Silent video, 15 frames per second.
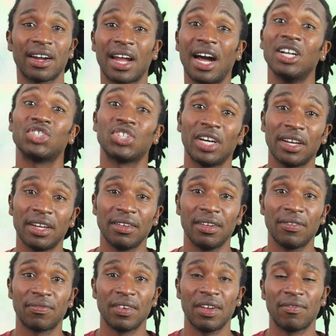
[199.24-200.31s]
culture,
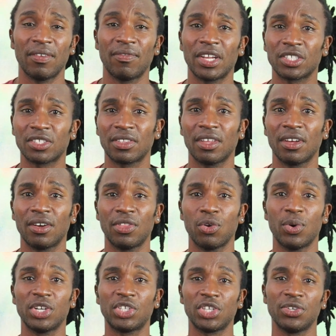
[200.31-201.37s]
if that's
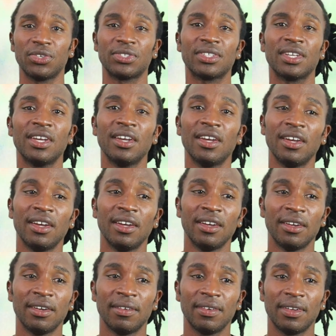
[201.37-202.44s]
the word to use.
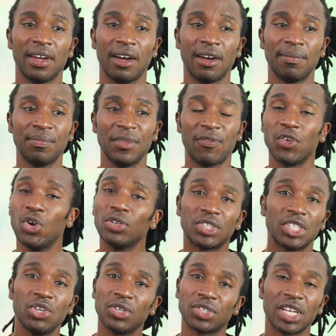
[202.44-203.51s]
If you
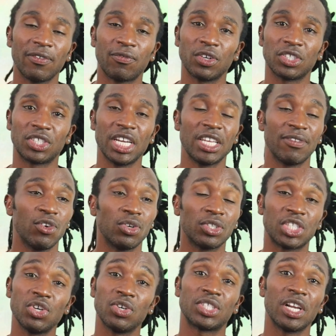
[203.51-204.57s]
don't see yourself on stage, if you
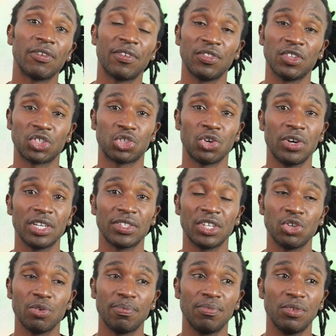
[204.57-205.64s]
don't see yourself in the stories,
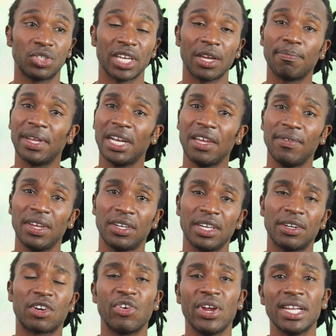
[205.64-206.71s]
then you start believing.
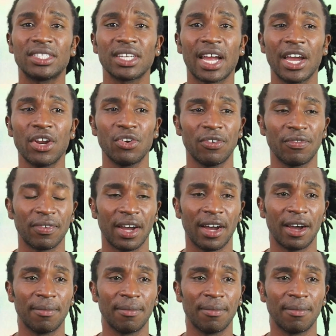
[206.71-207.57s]
It creates a kind of